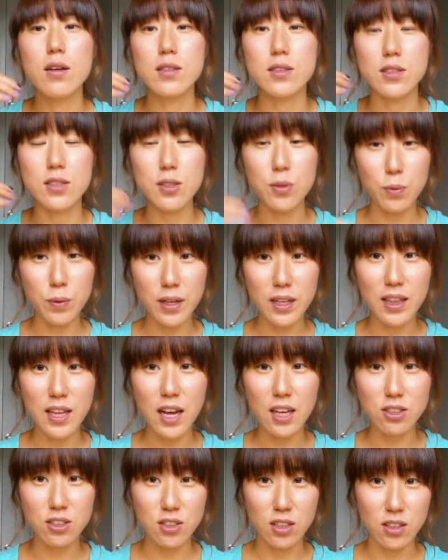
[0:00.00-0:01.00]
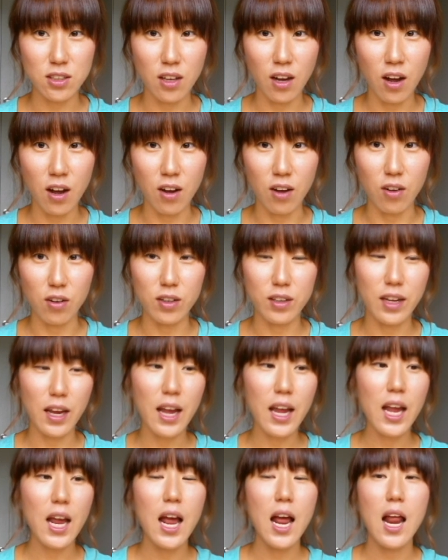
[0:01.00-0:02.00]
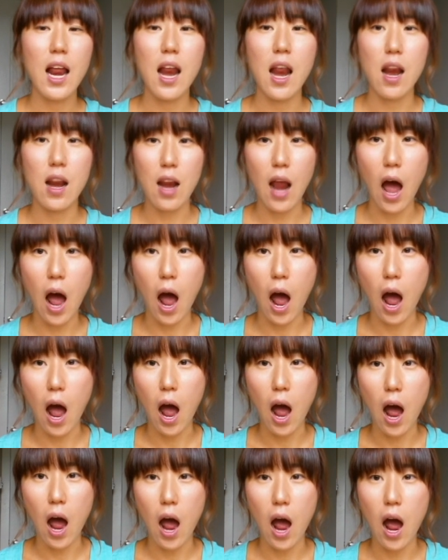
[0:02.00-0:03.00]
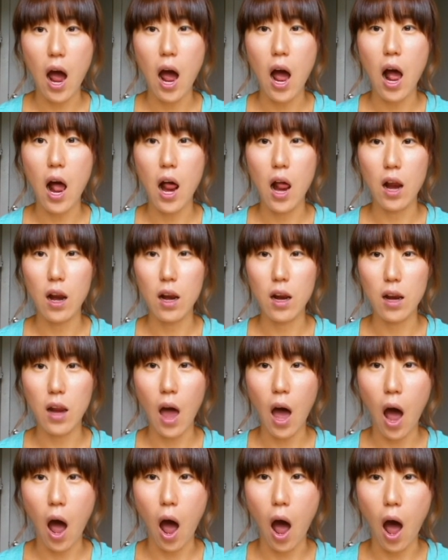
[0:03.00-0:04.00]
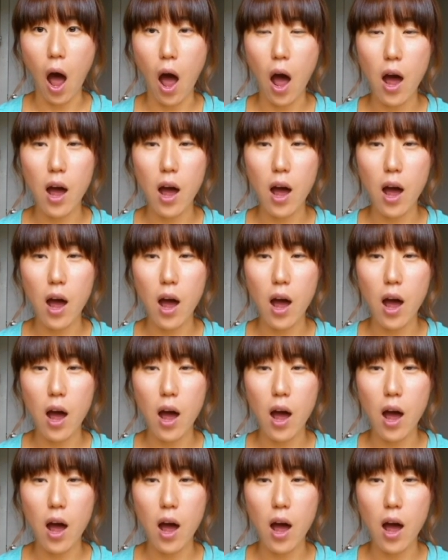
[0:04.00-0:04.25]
Just relax your tongue, okay? La, la.